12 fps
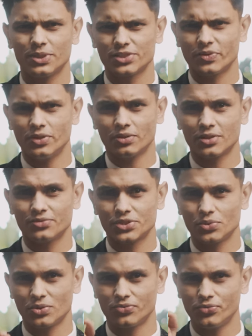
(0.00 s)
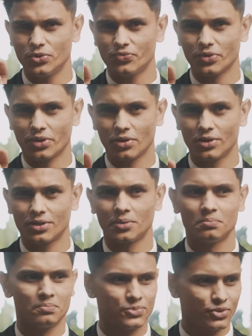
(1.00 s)
this video gives you a food for thought
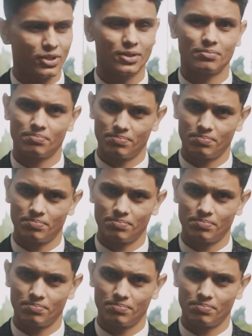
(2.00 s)
so that